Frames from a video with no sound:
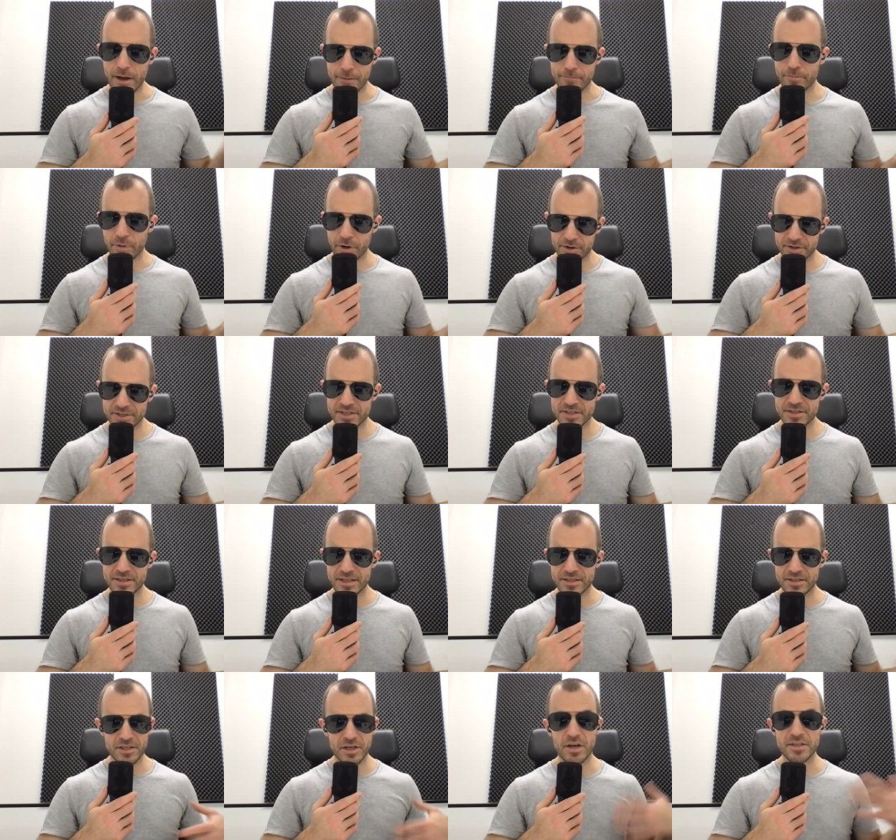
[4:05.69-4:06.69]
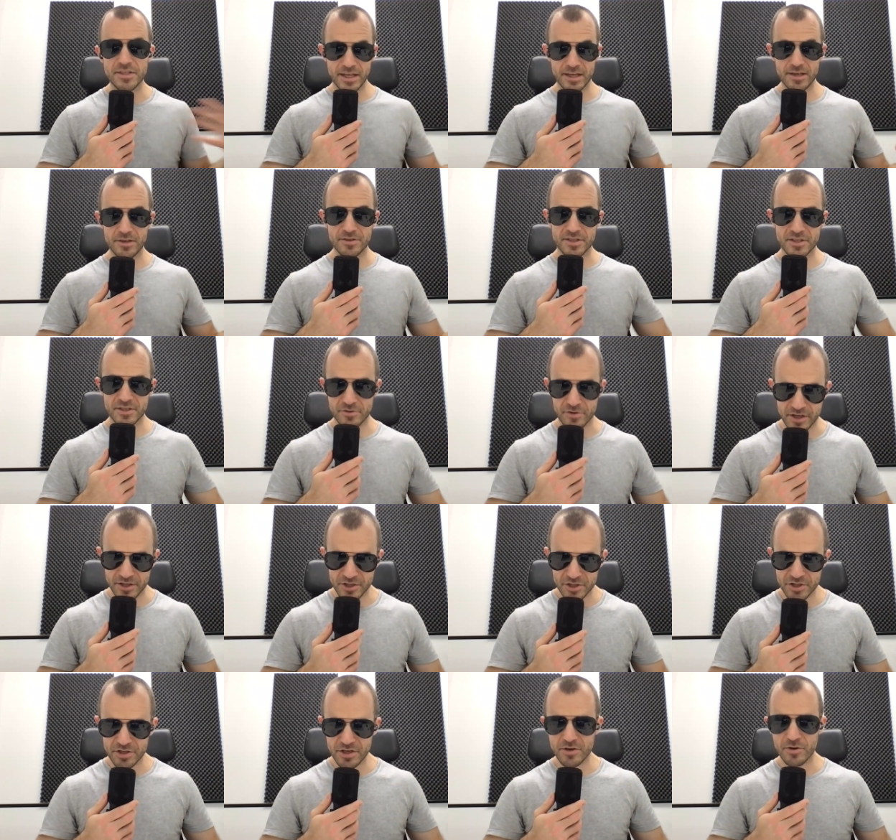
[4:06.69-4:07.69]
a person that does
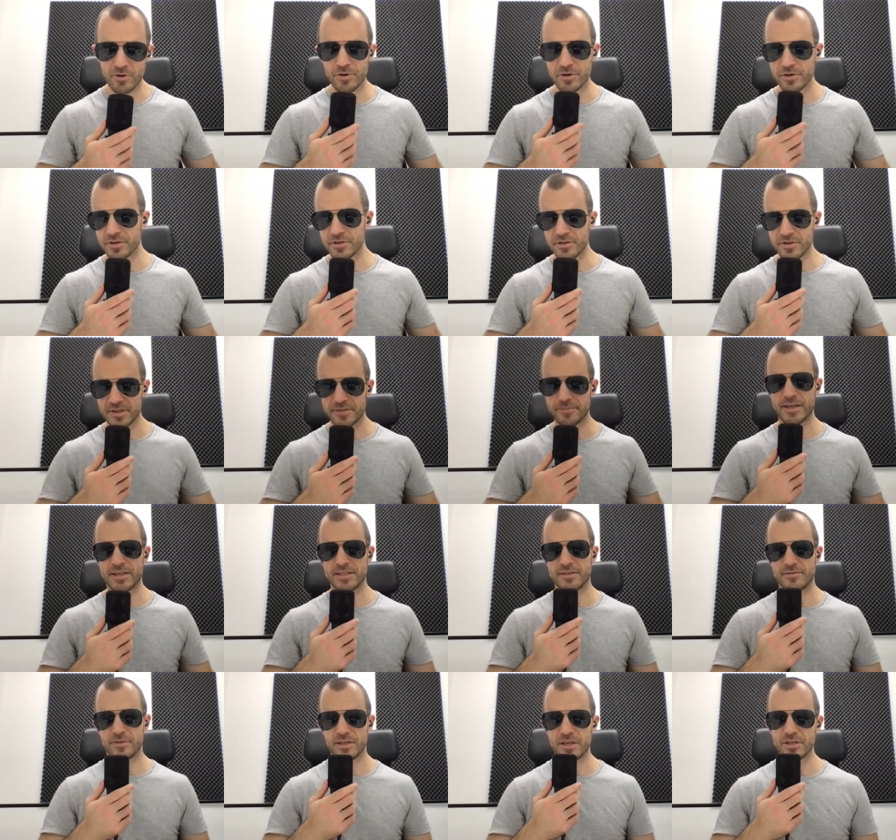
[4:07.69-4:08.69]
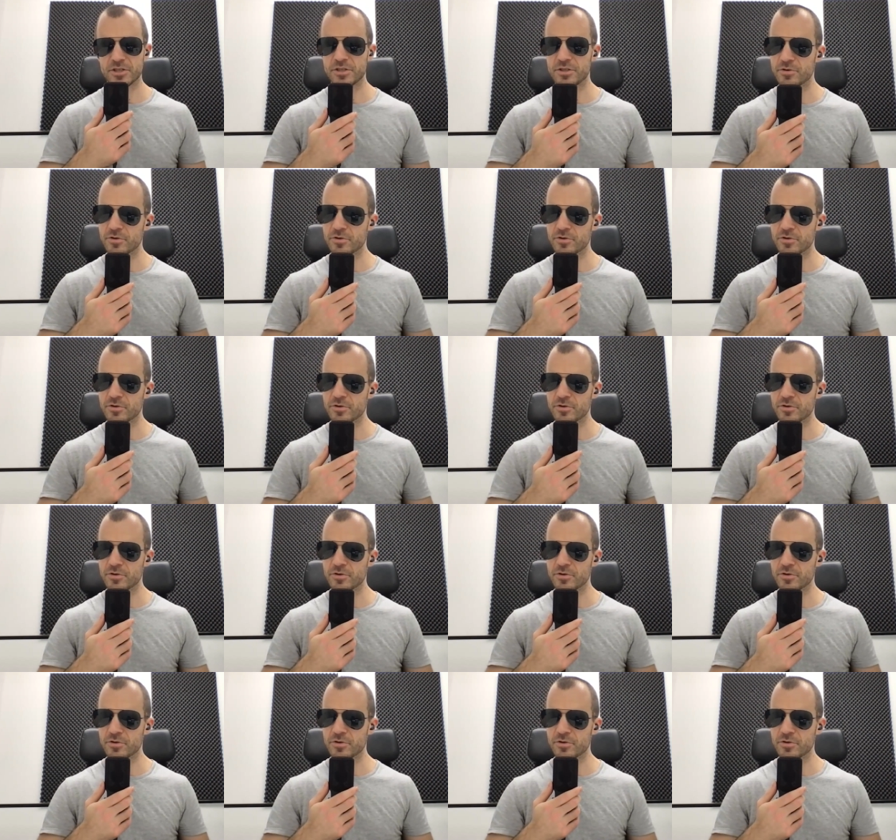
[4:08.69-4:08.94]
illustration according to specification,